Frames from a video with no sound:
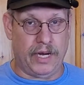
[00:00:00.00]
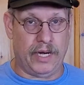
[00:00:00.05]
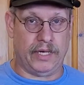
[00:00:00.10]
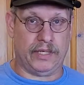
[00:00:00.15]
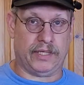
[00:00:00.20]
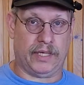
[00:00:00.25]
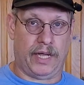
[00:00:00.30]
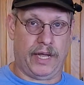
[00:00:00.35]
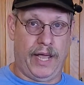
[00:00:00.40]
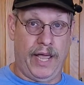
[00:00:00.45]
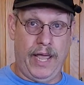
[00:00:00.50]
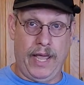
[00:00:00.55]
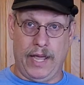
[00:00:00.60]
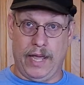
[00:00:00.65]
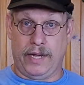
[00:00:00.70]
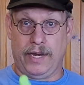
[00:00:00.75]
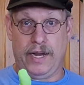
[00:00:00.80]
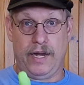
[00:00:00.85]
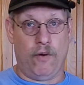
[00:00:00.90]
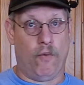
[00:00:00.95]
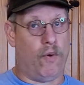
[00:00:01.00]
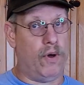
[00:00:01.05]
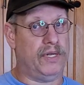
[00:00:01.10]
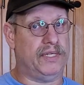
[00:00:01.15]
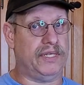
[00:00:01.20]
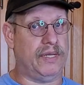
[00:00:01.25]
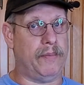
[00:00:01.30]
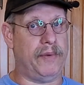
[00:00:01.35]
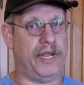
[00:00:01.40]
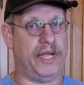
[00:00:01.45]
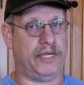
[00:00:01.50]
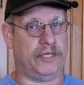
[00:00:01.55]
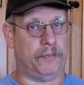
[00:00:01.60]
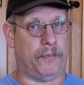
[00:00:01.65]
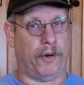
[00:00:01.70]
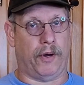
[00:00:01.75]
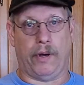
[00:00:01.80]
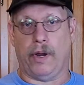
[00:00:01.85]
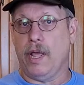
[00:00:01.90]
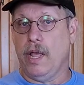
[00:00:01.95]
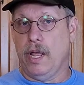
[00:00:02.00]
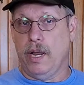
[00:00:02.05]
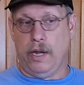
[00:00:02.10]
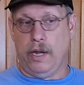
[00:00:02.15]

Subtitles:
that it's like, hey, I did it once, I'm an expert.